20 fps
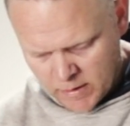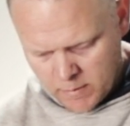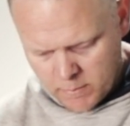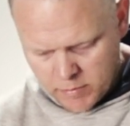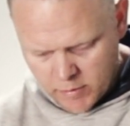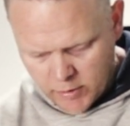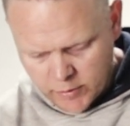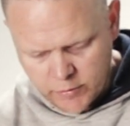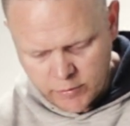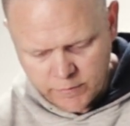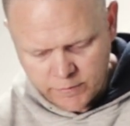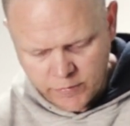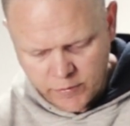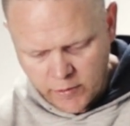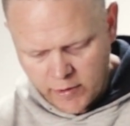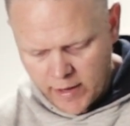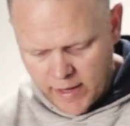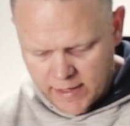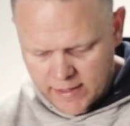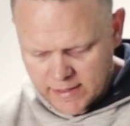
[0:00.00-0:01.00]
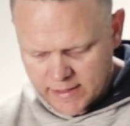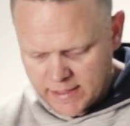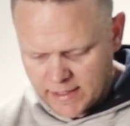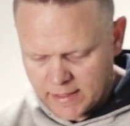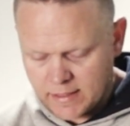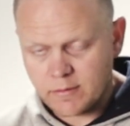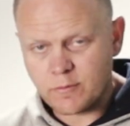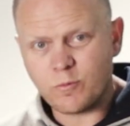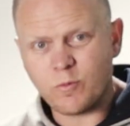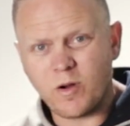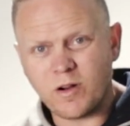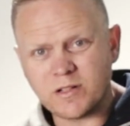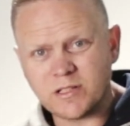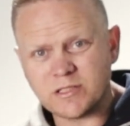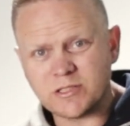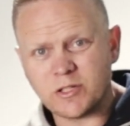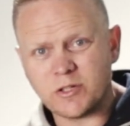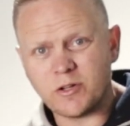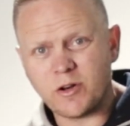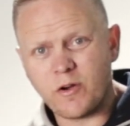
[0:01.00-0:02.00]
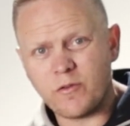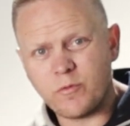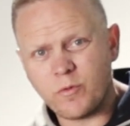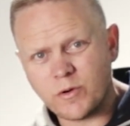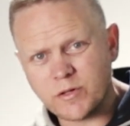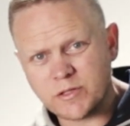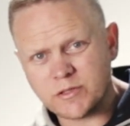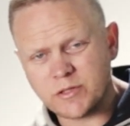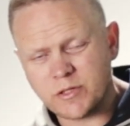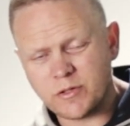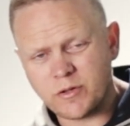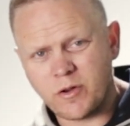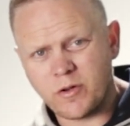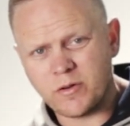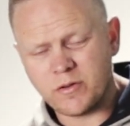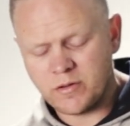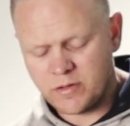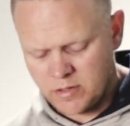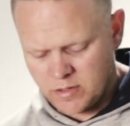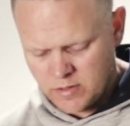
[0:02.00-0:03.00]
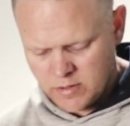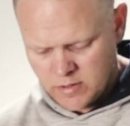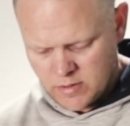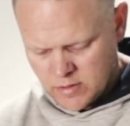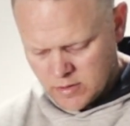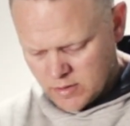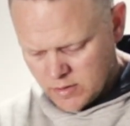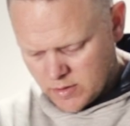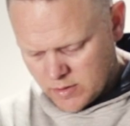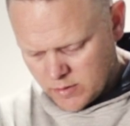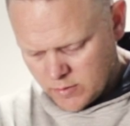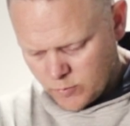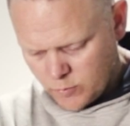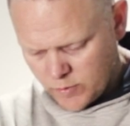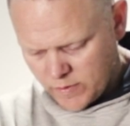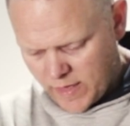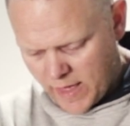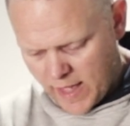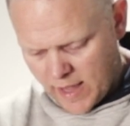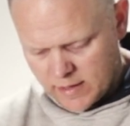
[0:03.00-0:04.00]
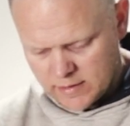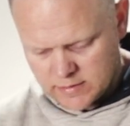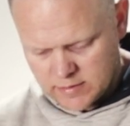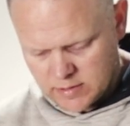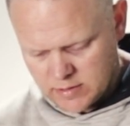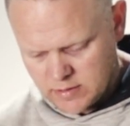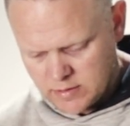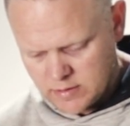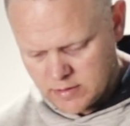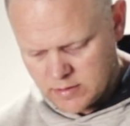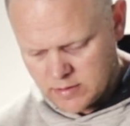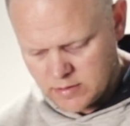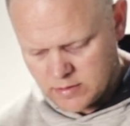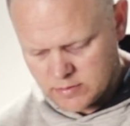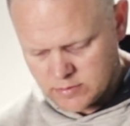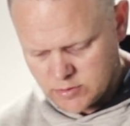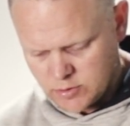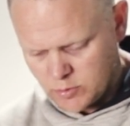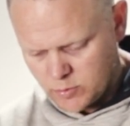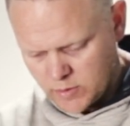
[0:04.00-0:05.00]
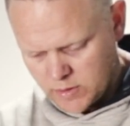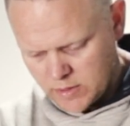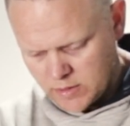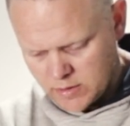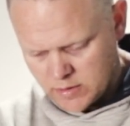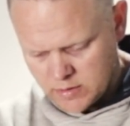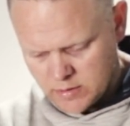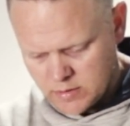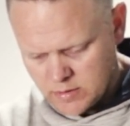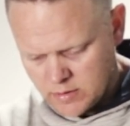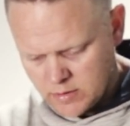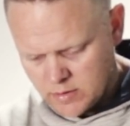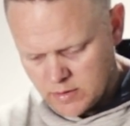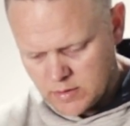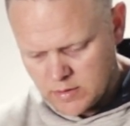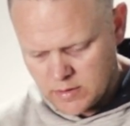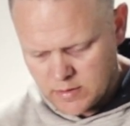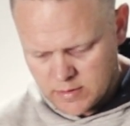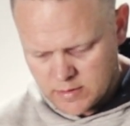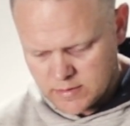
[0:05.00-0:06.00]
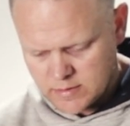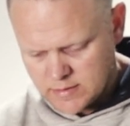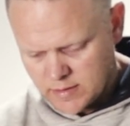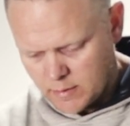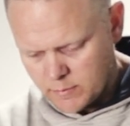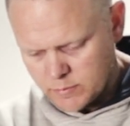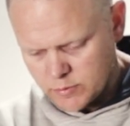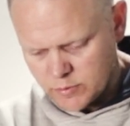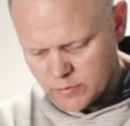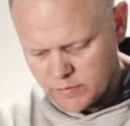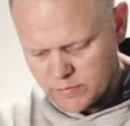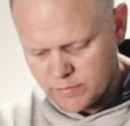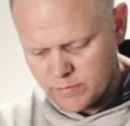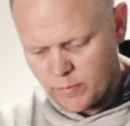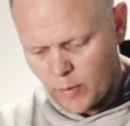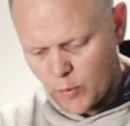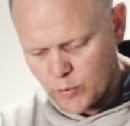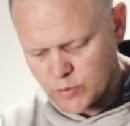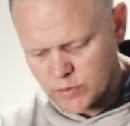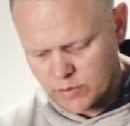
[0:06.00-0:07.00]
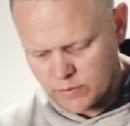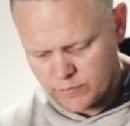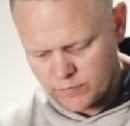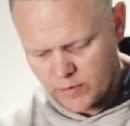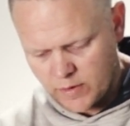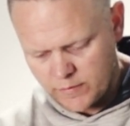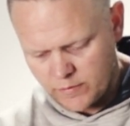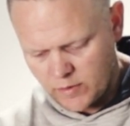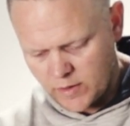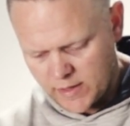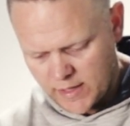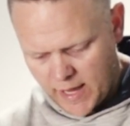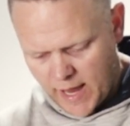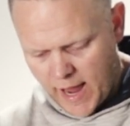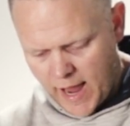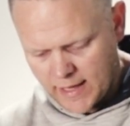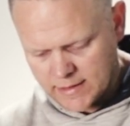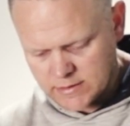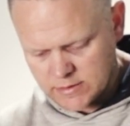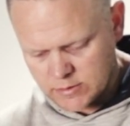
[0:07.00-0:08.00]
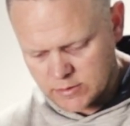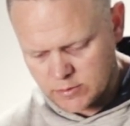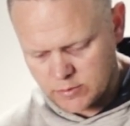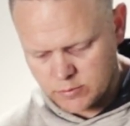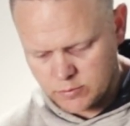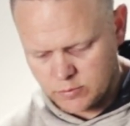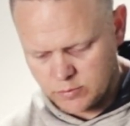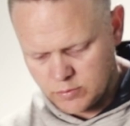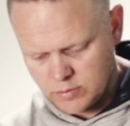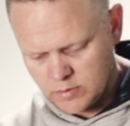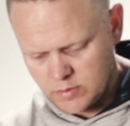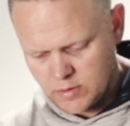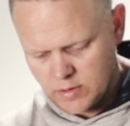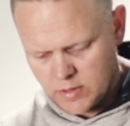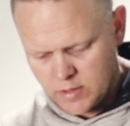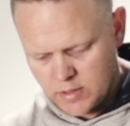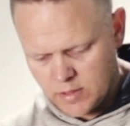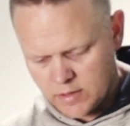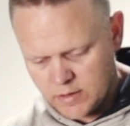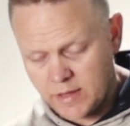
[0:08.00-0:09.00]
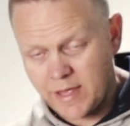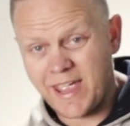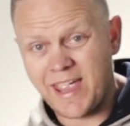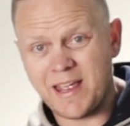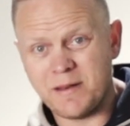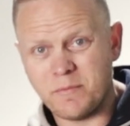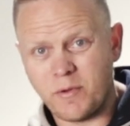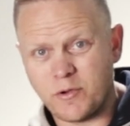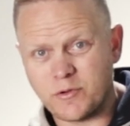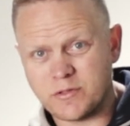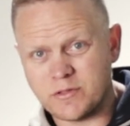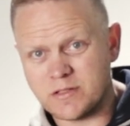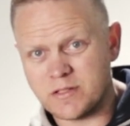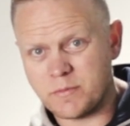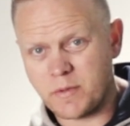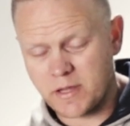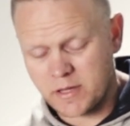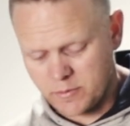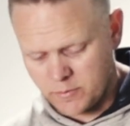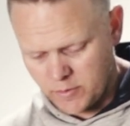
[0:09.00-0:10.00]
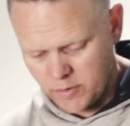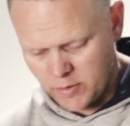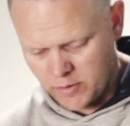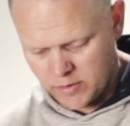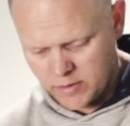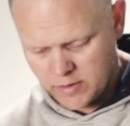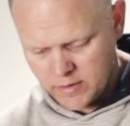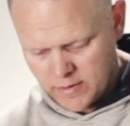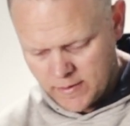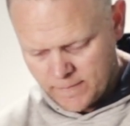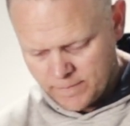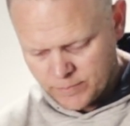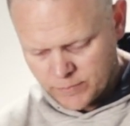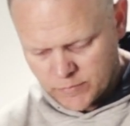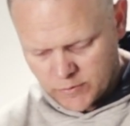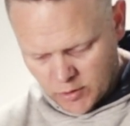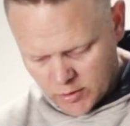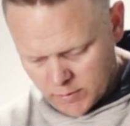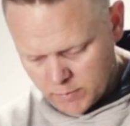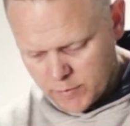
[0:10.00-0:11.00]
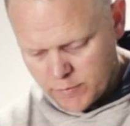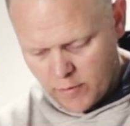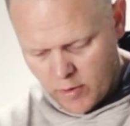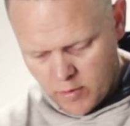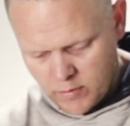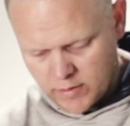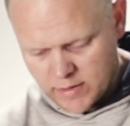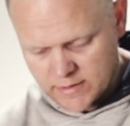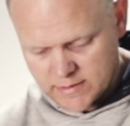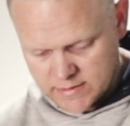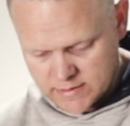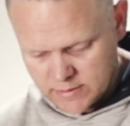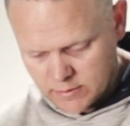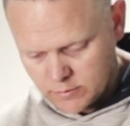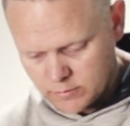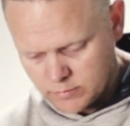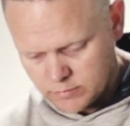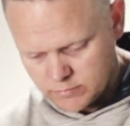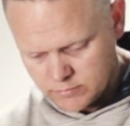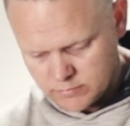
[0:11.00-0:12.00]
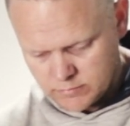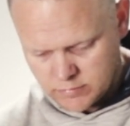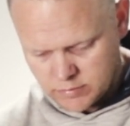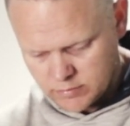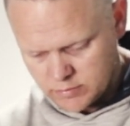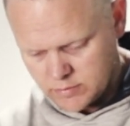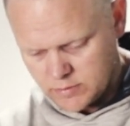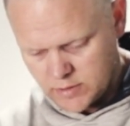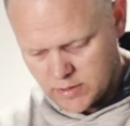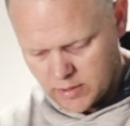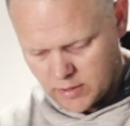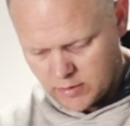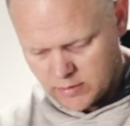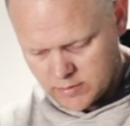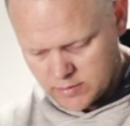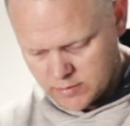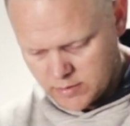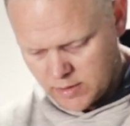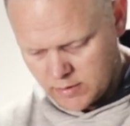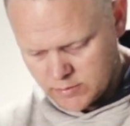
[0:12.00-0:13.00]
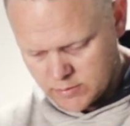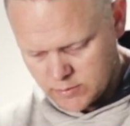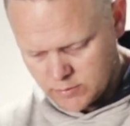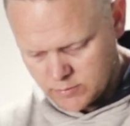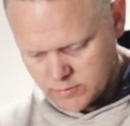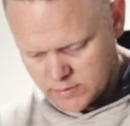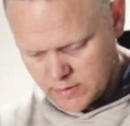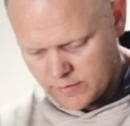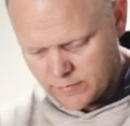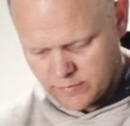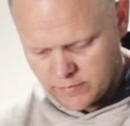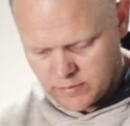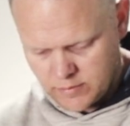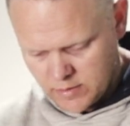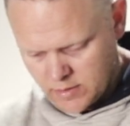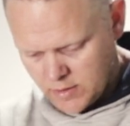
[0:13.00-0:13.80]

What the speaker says: But I couldn't figure out how to get one to turn off, one to turn on without doing some sort of motion in front of it. Like you have to do the hand motion to make it work. Don't get me wrong, it's still, there you go, now it's doing stuff.